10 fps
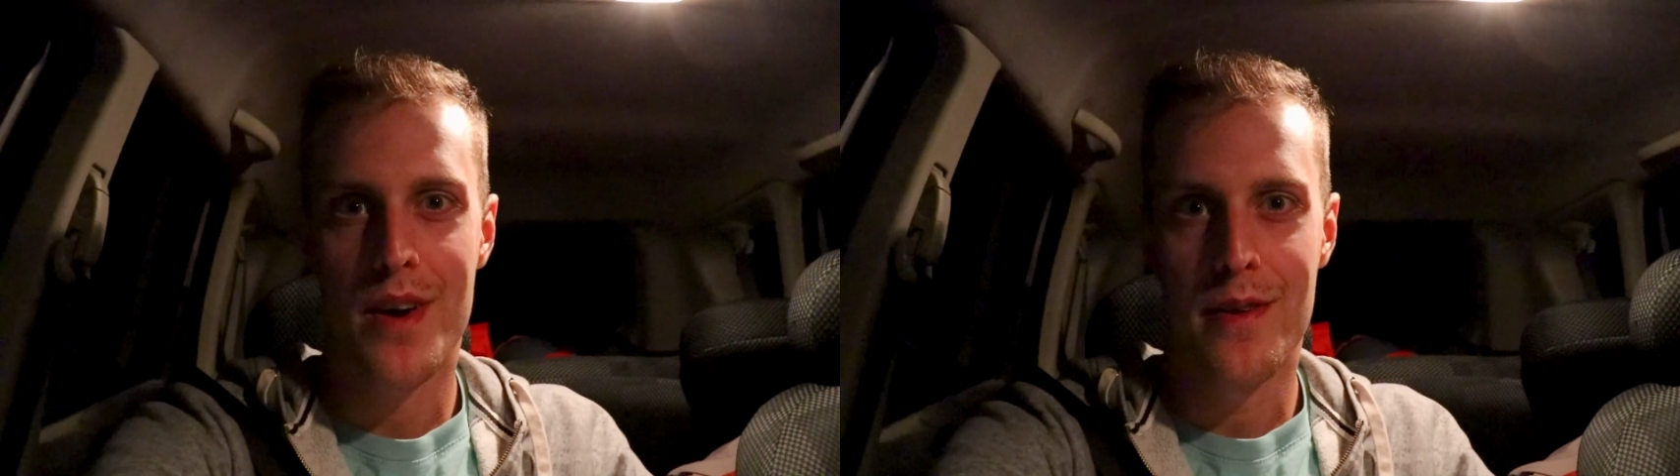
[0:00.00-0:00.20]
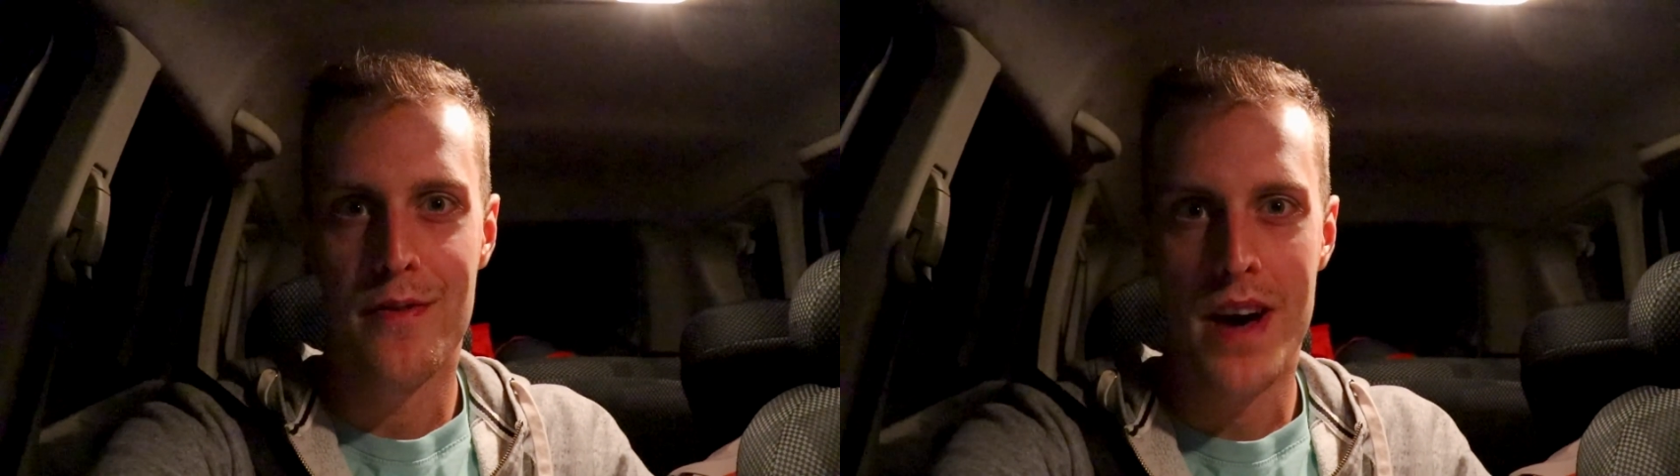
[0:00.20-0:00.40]

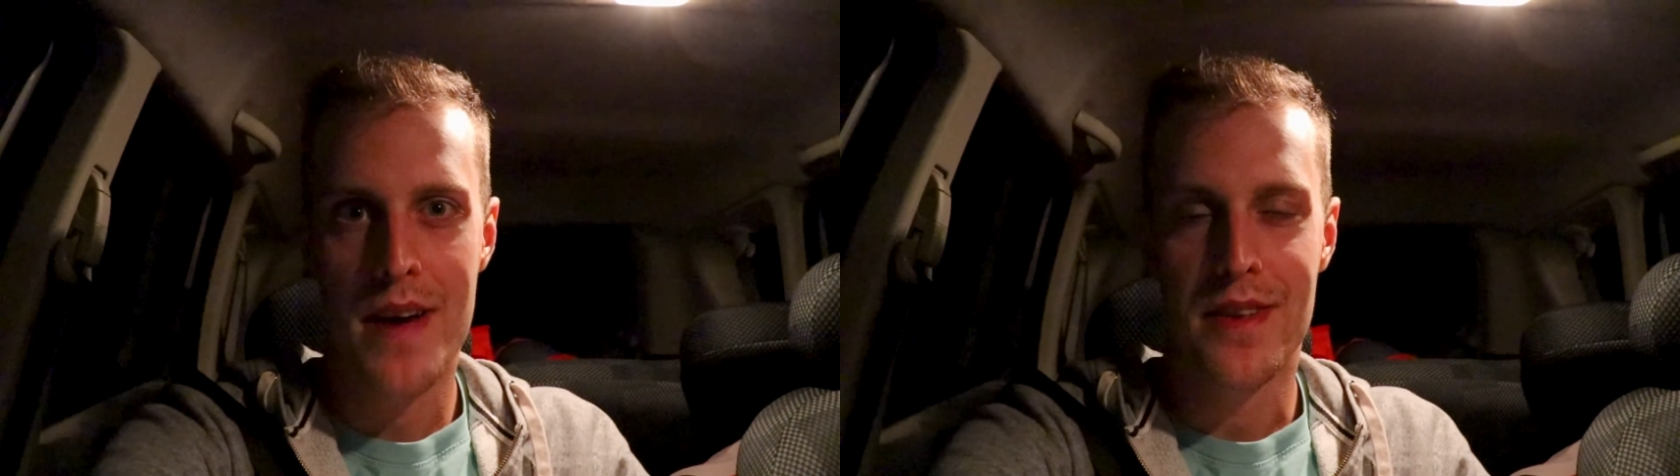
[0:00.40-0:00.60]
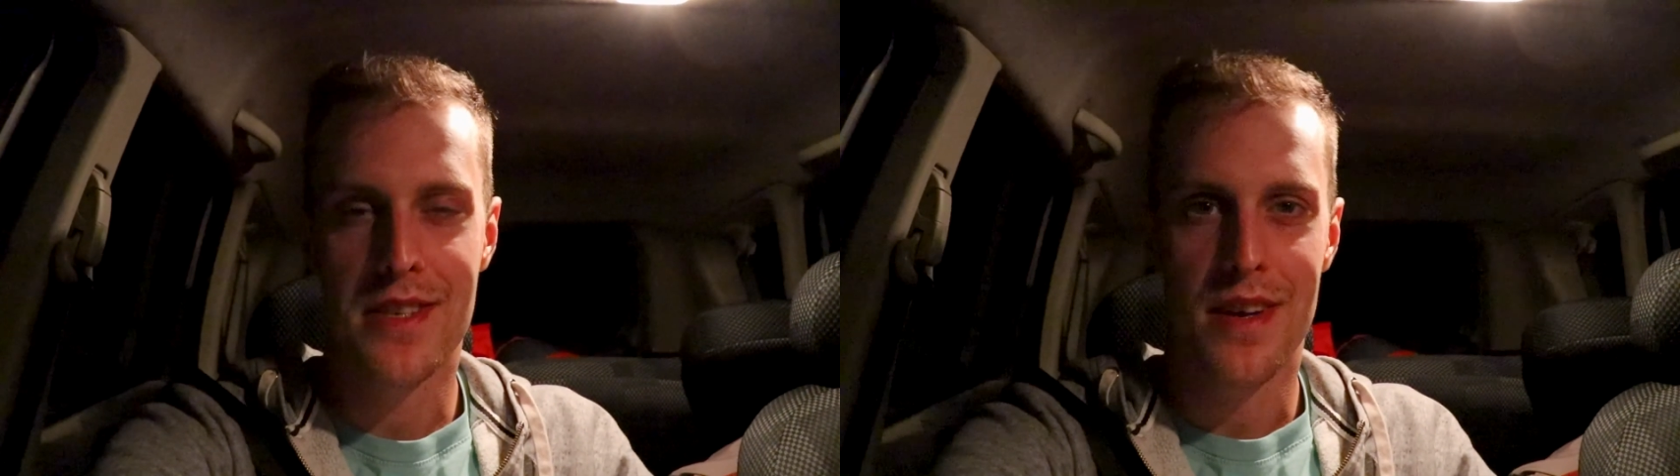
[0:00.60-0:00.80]
around
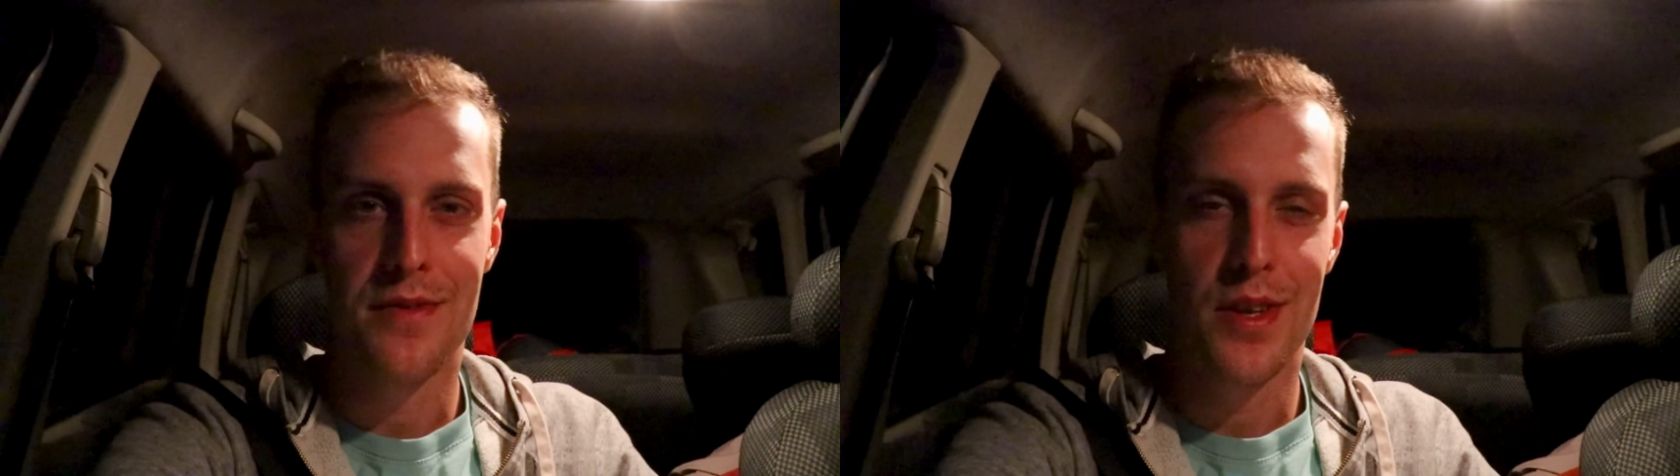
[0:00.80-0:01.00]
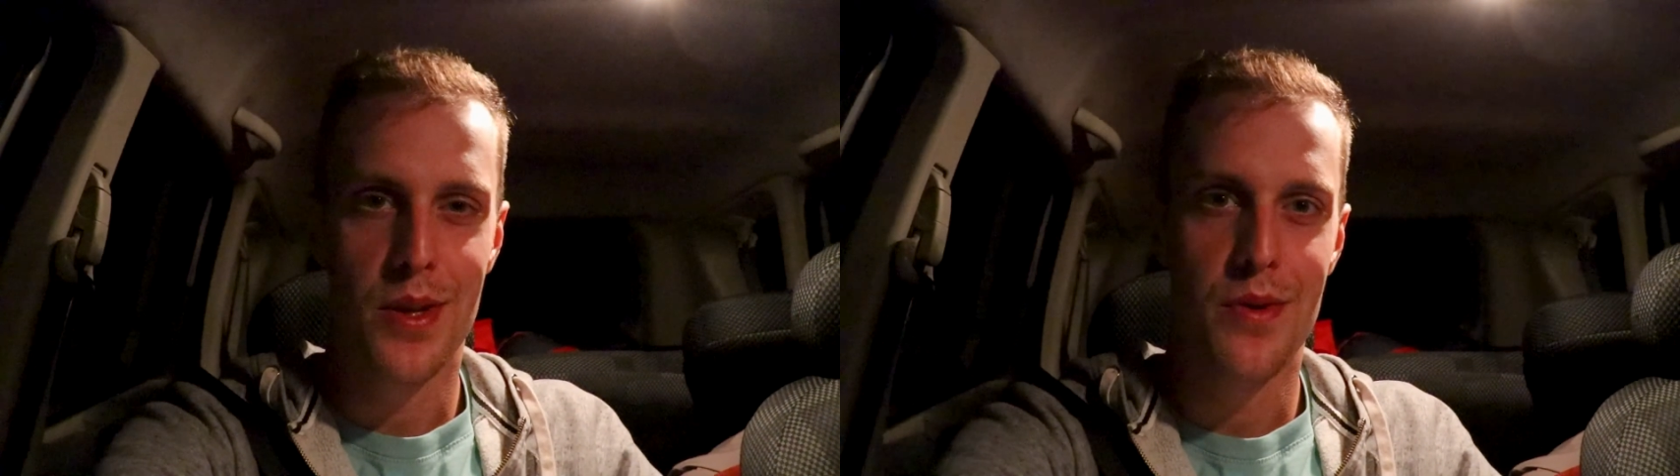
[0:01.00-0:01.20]
5 this
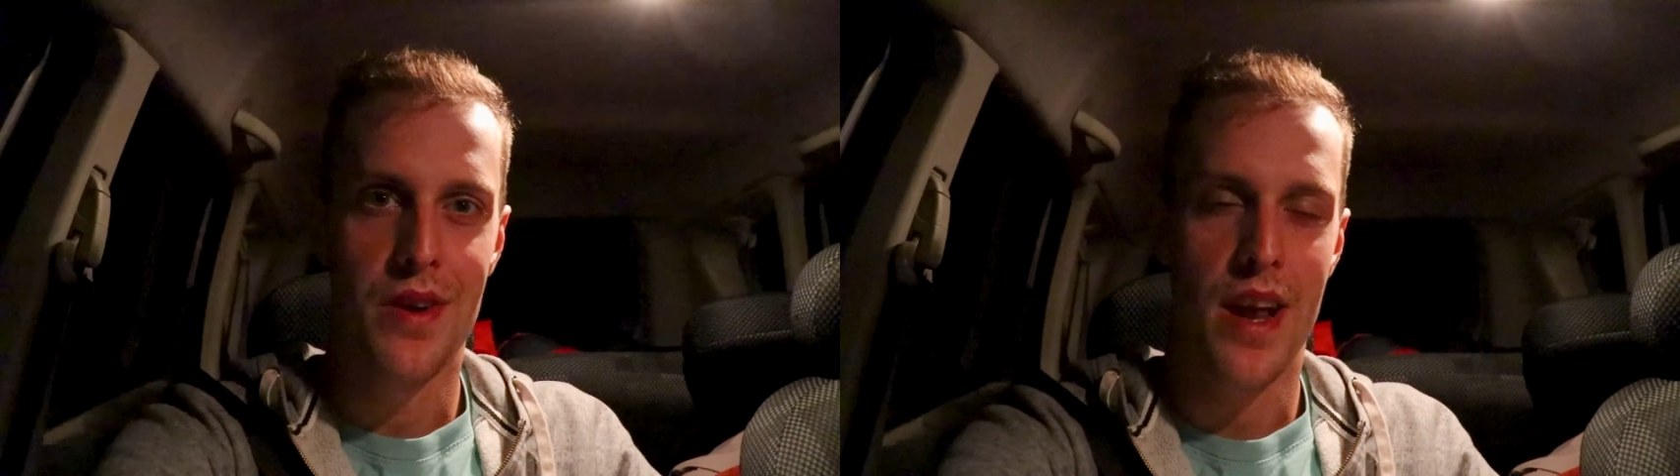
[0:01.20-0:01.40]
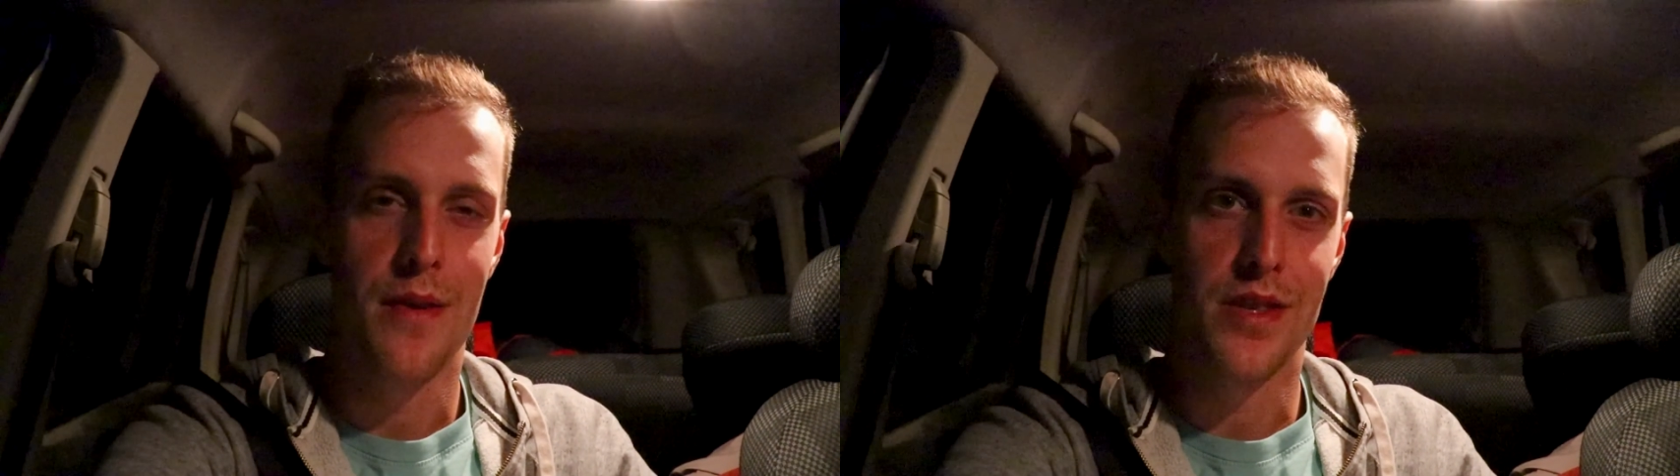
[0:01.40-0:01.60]

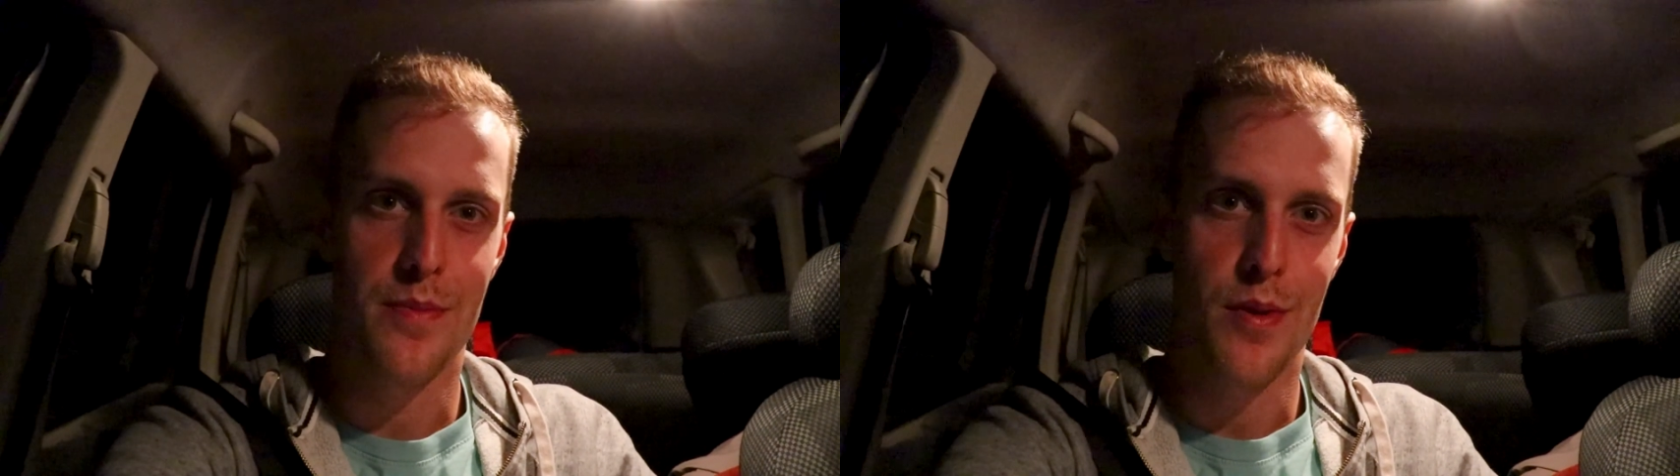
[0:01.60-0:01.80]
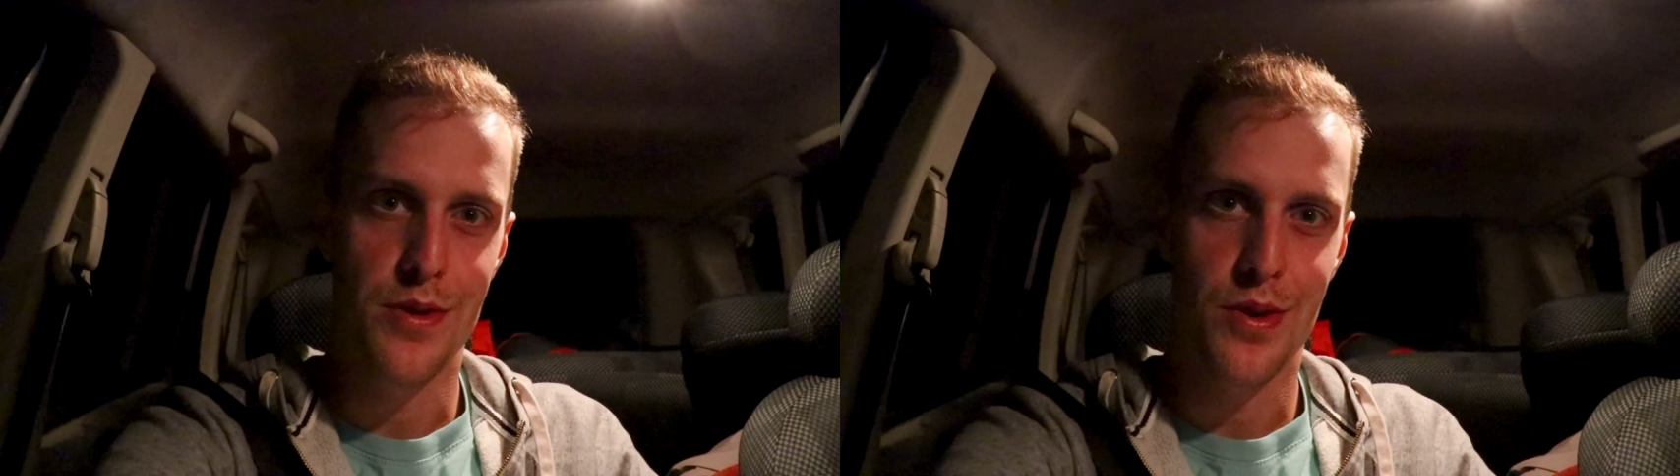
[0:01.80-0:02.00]
afternoon and I was
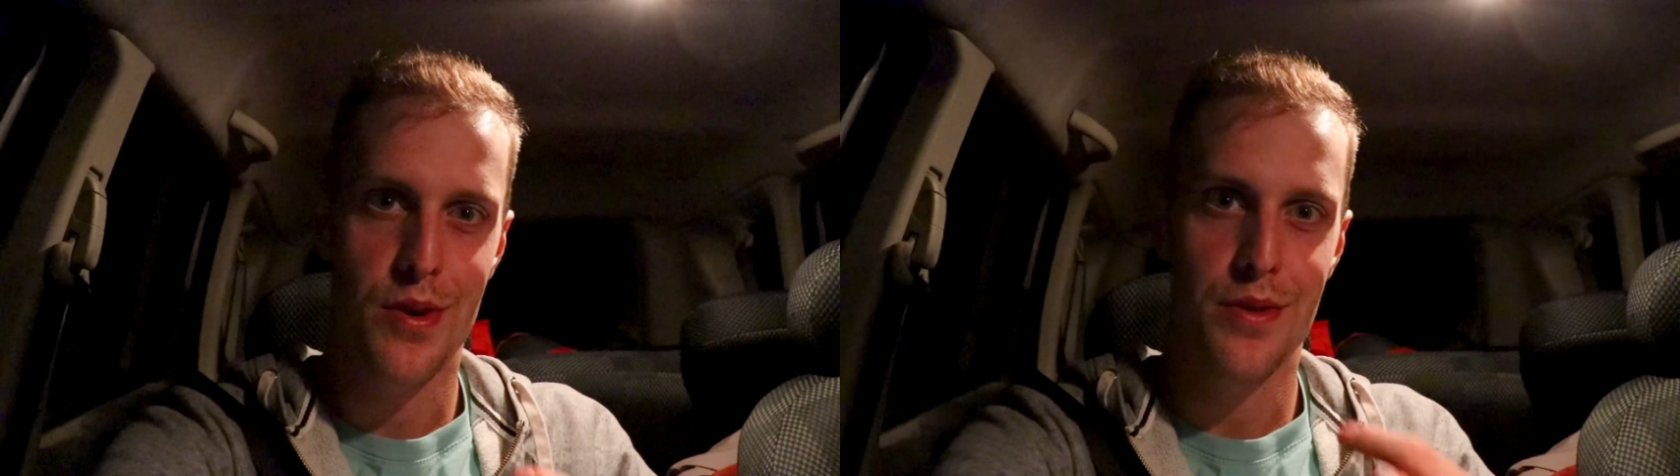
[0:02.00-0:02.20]
supposed to